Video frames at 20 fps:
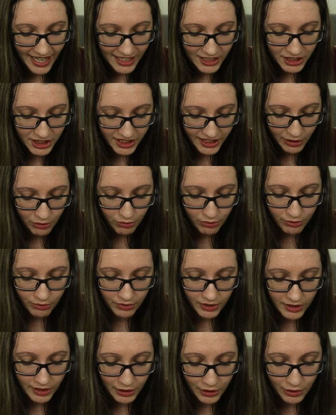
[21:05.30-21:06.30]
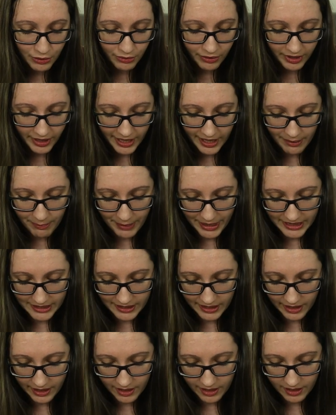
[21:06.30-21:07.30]
actually look really
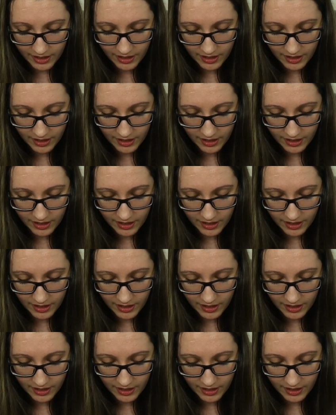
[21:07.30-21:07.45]
amazing.